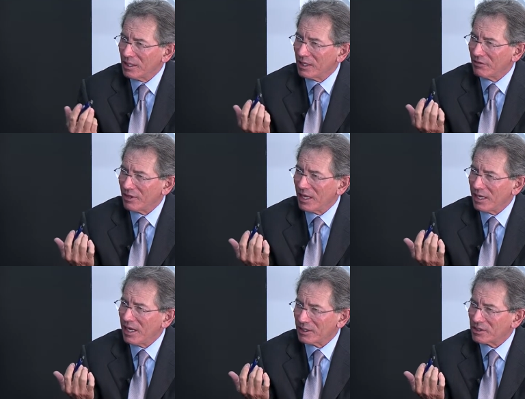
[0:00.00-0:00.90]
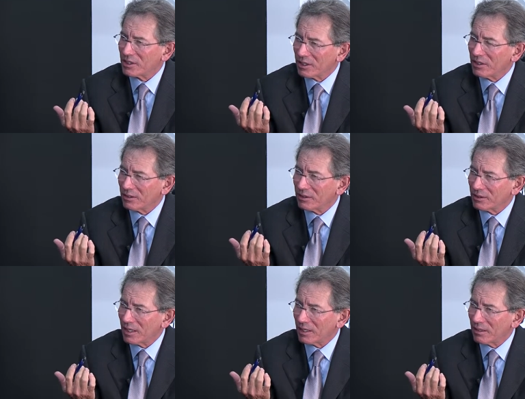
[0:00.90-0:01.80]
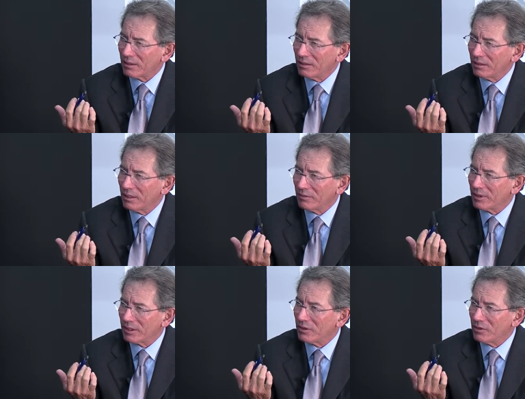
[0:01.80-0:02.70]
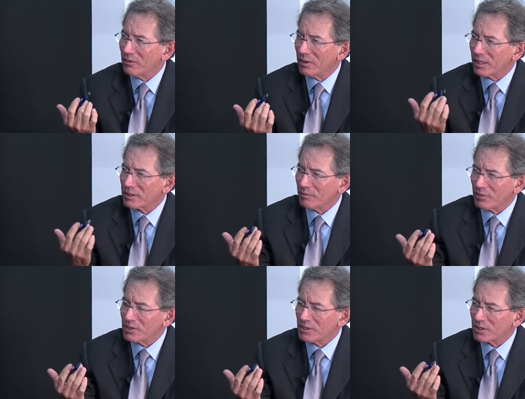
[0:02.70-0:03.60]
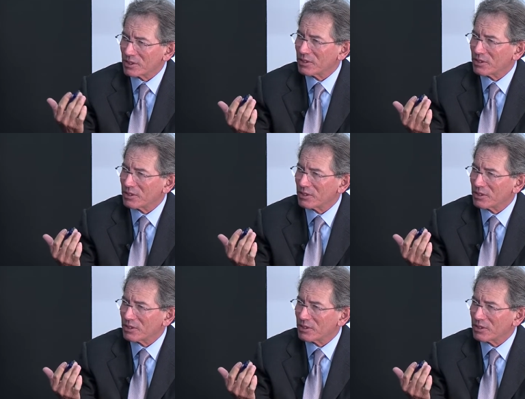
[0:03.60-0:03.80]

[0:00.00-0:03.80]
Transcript: If they can't secure the data, I mean, you as a business, as a